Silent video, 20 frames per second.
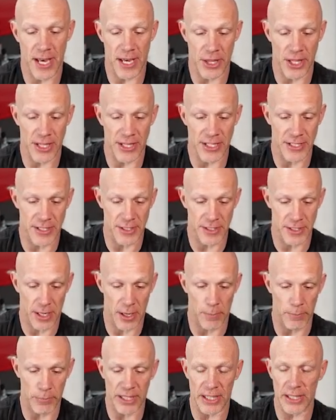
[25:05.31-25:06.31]
I think this is a
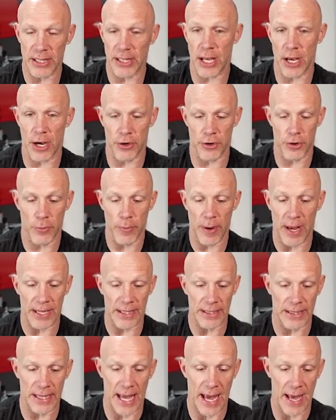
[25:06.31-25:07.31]
completely
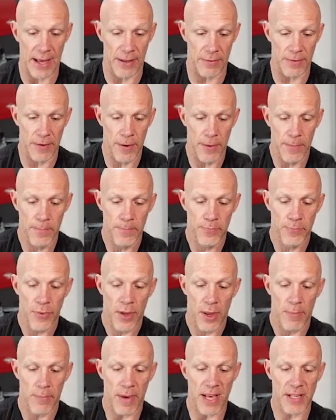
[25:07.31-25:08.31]
underrated land.
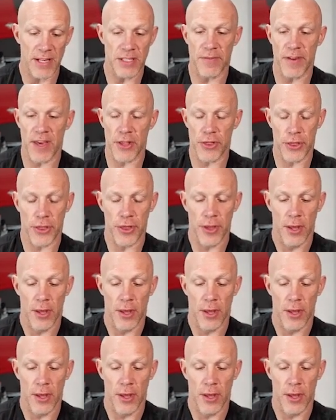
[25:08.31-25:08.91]
Maze of Ith,